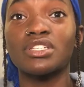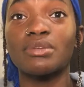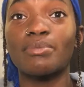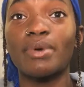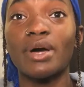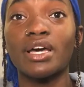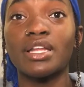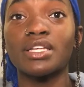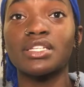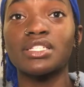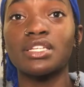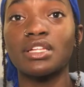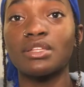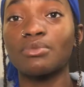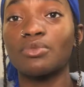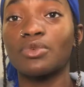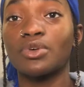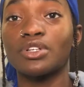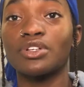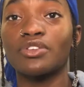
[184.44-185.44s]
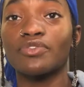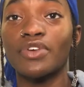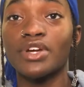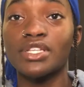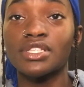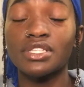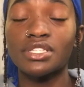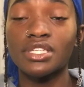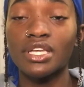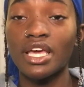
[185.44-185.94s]
about it. Tell them one of your
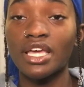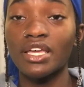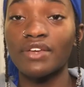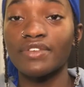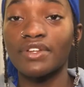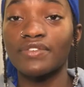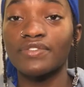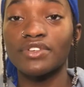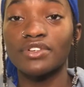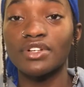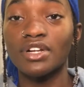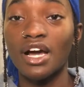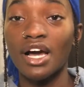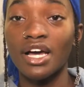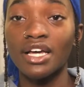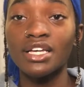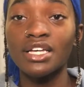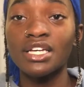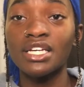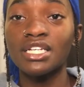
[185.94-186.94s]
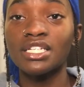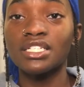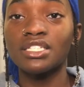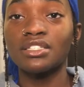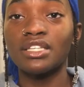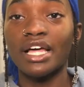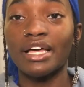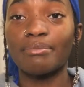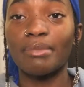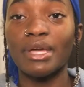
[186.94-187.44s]
friends is gay, even if they're not.
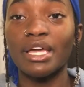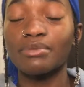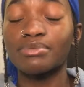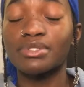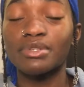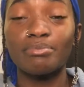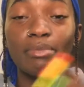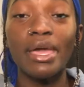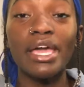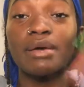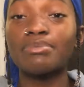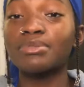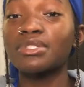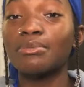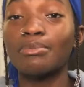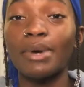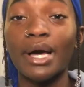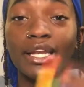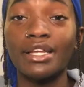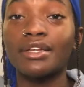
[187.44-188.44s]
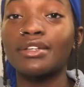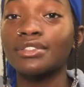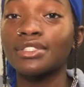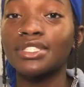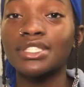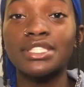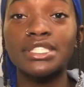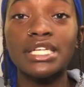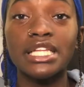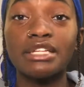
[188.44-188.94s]
Like, make up somebody.
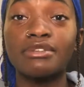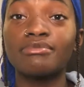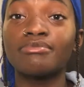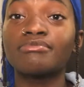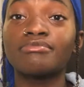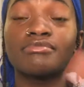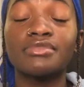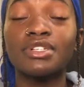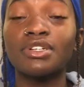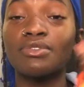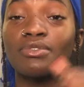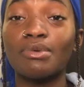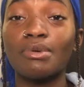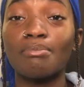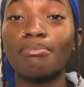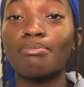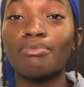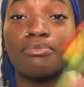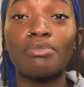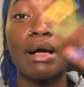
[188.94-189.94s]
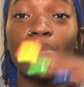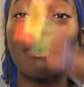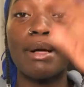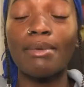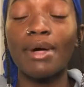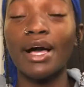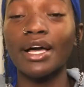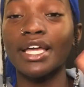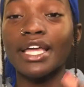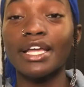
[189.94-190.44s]
Just tell them blah blah
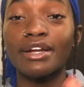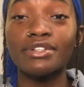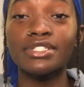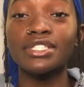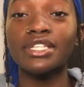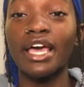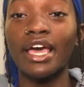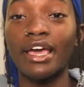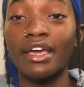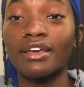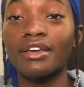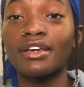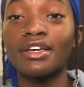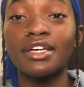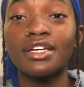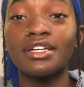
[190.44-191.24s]
blah, Karen's gay.